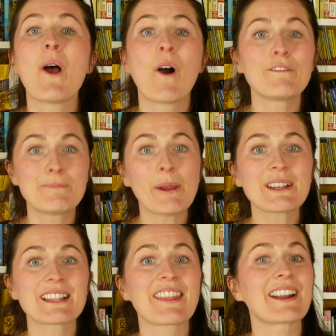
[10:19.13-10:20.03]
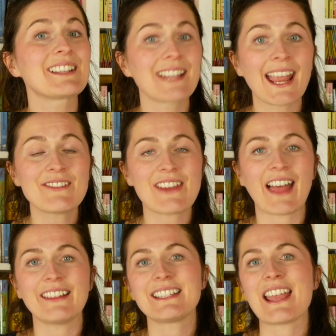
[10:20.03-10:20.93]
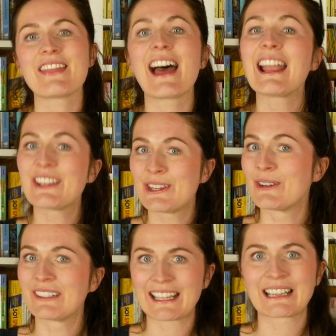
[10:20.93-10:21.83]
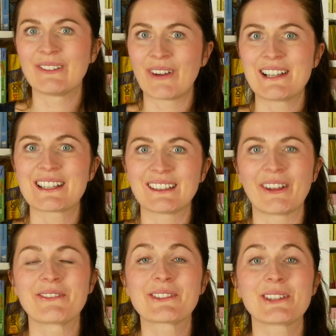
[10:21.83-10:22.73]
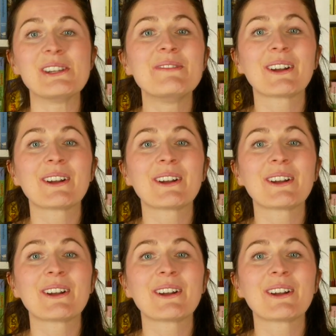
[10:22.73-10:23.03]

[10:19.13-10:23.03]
of books that are set in reality that your little ones love too,